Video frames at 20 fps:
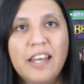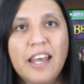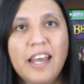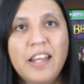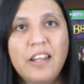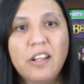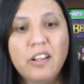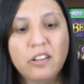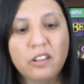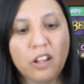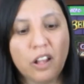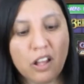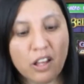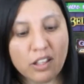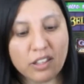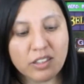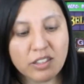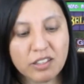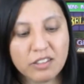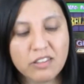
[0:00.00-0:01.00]
and
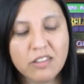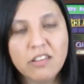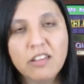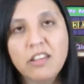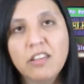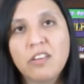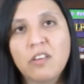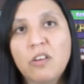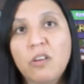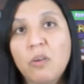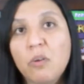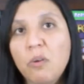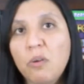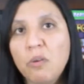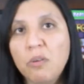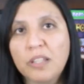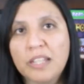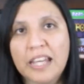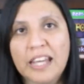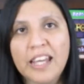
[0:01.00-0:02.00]
along the
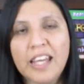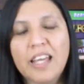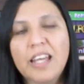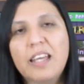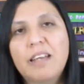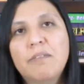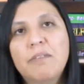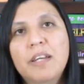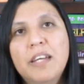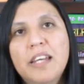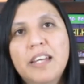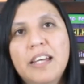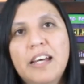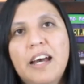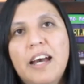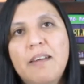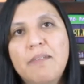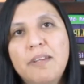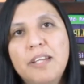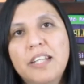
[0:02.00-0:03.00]
whole game,
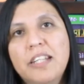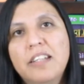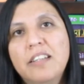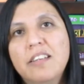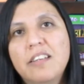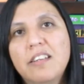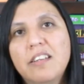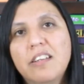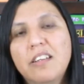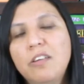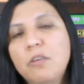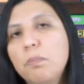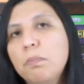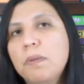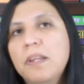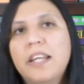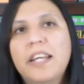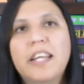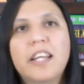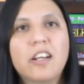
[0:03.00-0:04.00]
I mean, you're
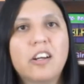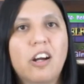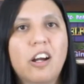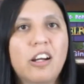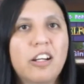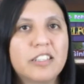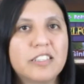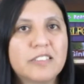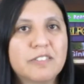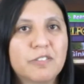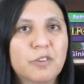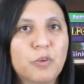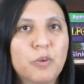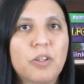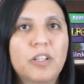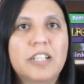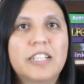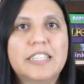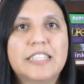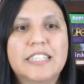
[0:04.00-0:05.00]
playing cards of
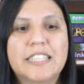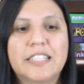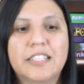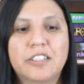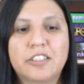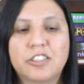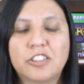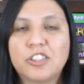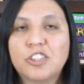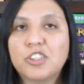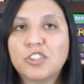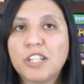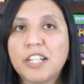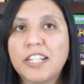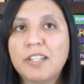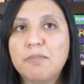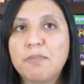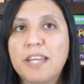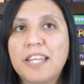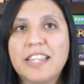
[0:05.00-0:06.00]
course and you're just
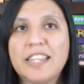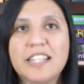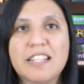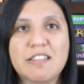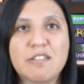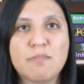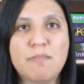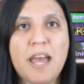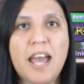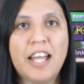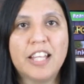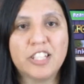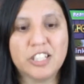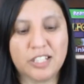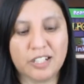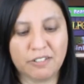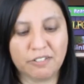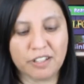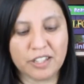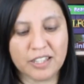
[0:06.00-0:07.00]
trying to make things match
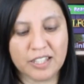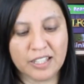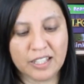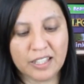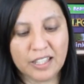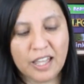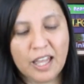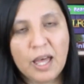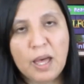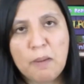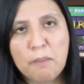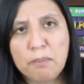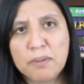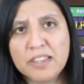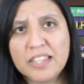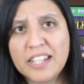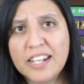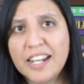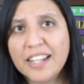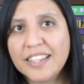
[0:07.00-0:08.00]
and everything,
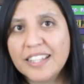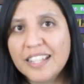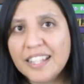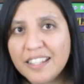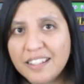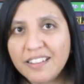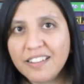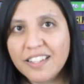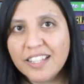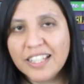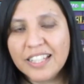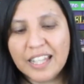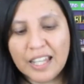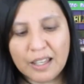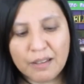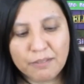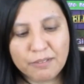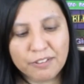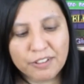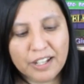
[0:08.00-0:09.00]
but then at the end of the
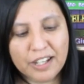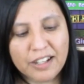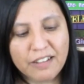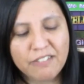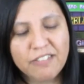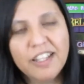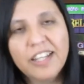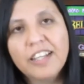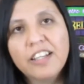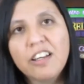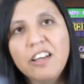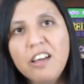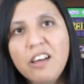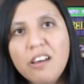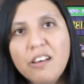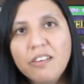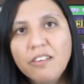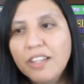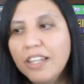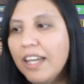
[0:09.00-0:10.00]
game you're kind of like,
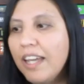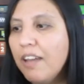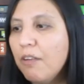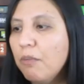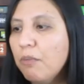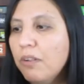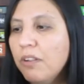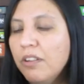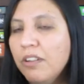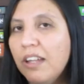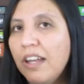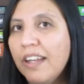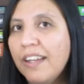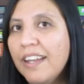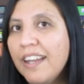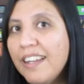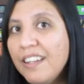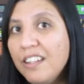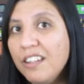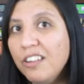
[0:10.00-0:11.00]
oh okay, well I
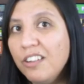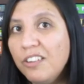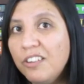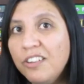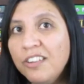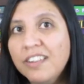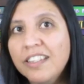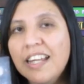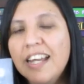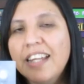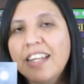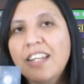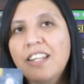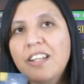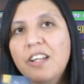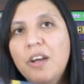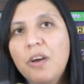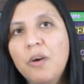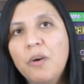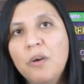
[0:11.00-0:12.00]
kind of learned that, you
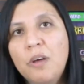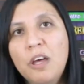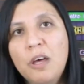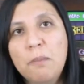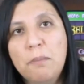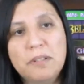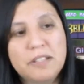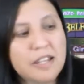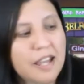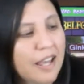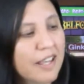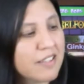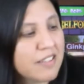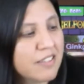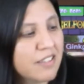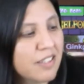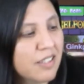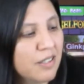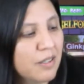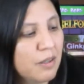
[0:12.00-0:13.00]
know,
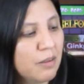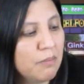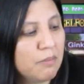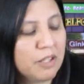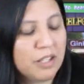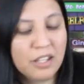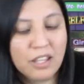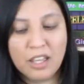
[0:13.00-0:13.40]
potassium